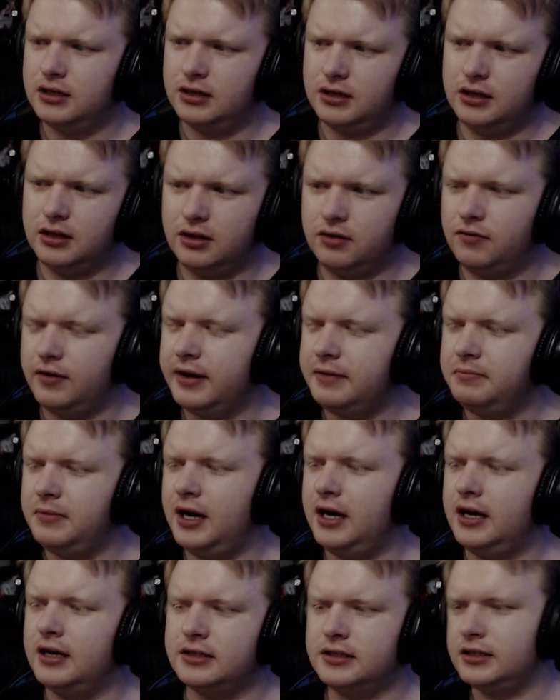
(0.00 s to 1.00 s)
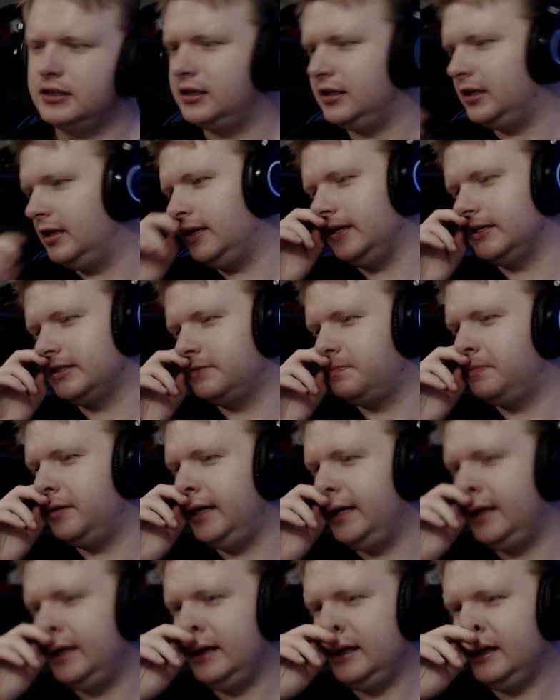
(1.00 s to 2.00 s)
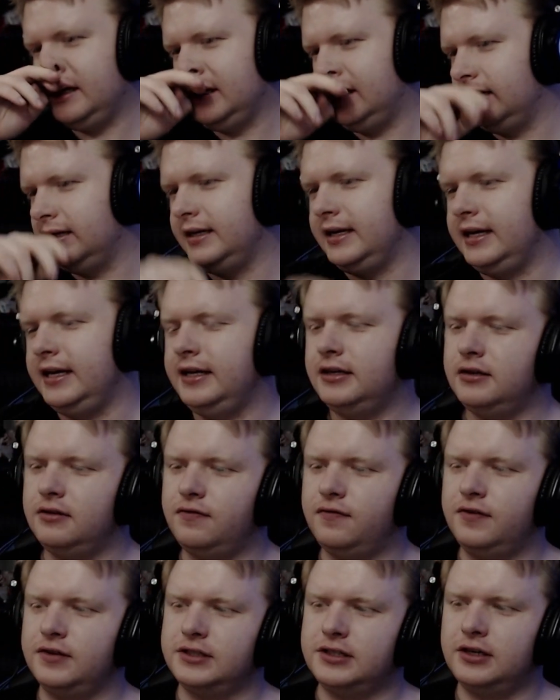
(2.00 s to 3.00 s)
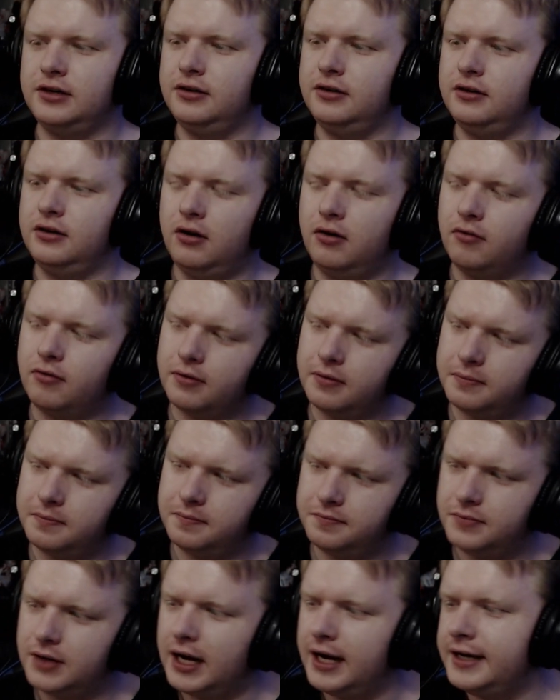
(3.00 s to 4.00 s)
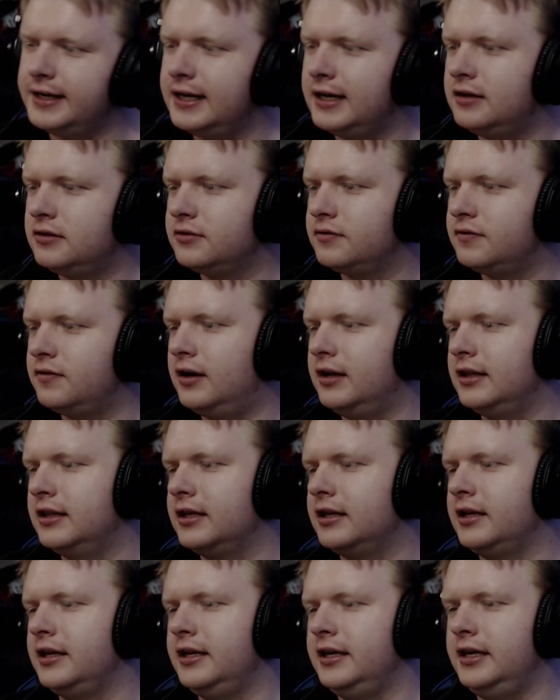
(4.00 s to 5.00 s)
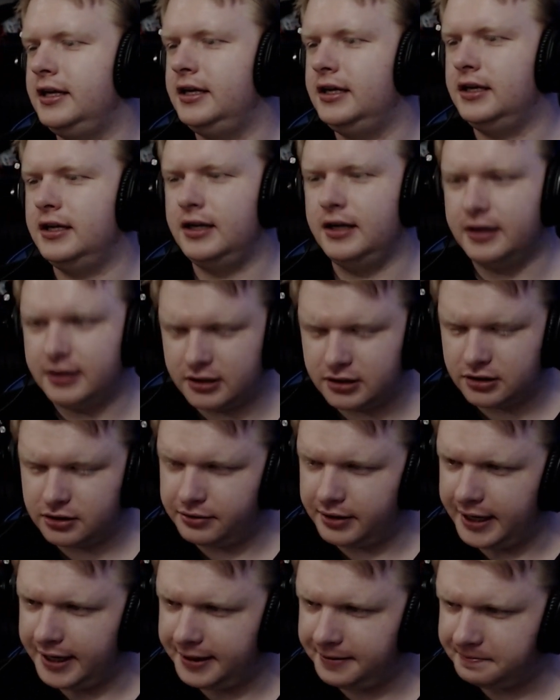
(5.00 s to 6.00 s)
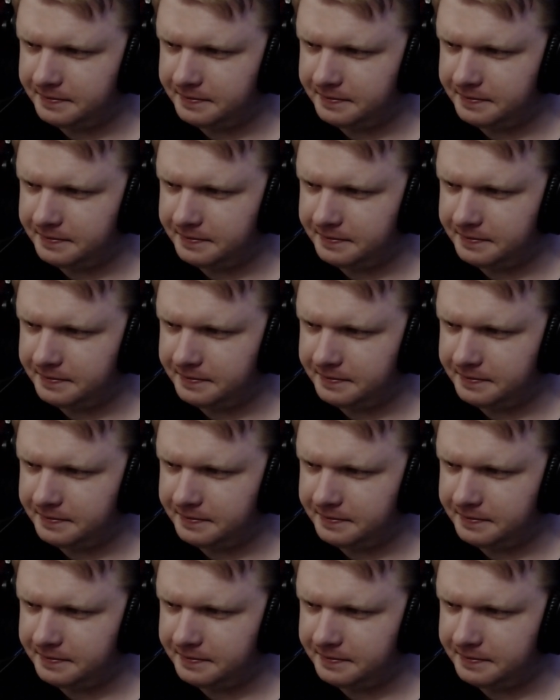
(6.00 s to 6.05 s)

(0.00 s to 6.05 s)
the remaster has been needed for so long, and now it's finally here, and it's great.